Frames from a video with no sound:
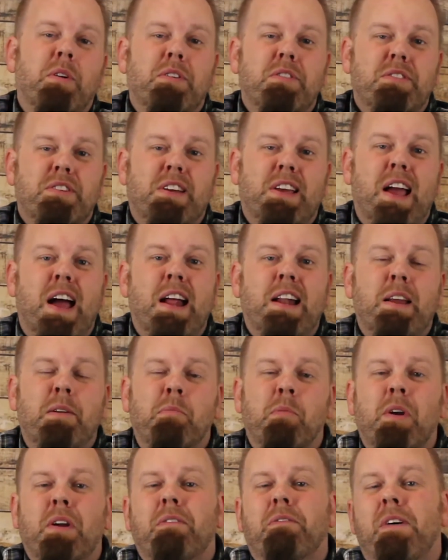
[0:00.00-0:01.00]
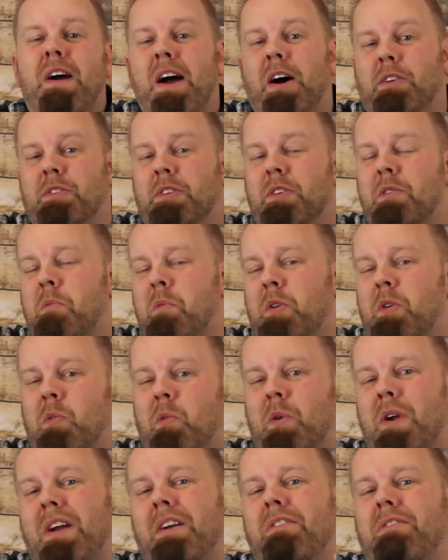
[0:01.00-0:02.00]
it is a guy named Rick Found. And when
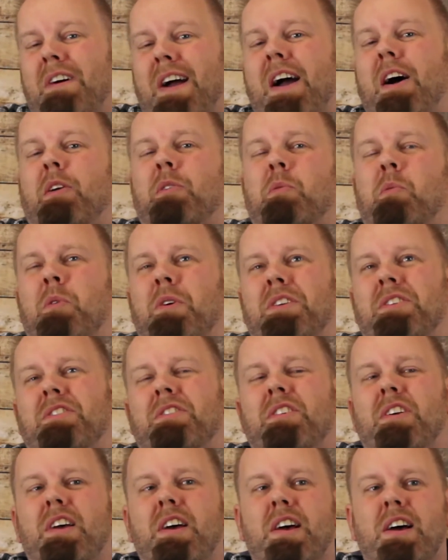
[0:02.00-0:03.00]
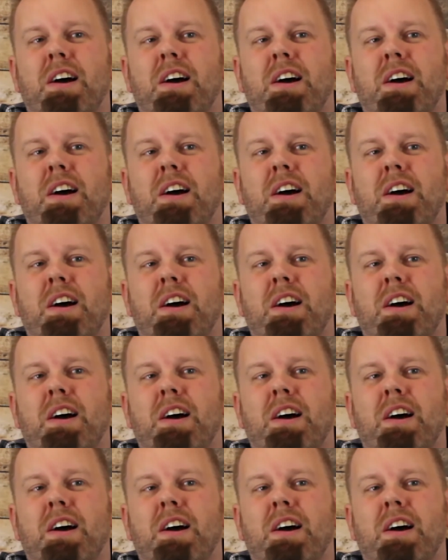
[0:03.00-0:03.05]
Rick Found was